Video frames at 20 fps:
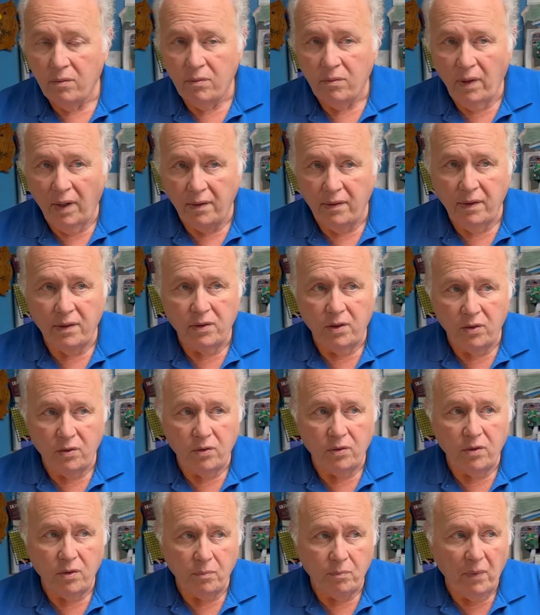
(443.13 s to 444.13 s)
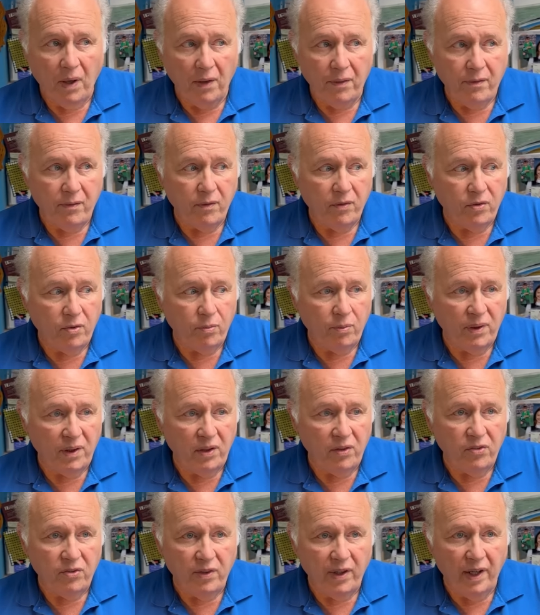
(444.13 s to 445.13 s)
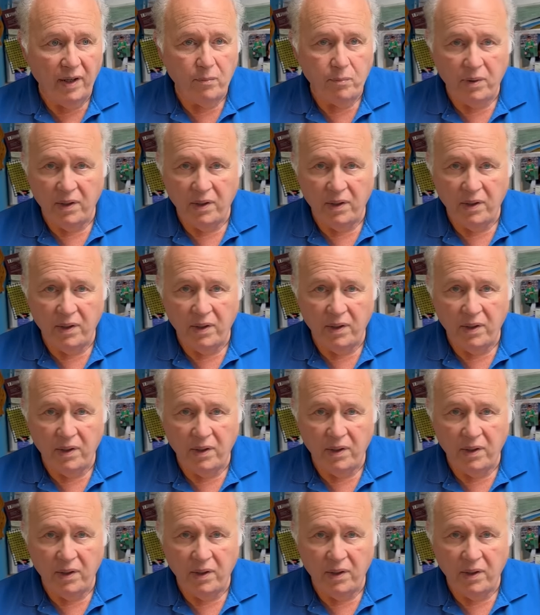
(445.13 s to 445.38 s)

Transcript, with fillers: I think the, the mother is a real estate,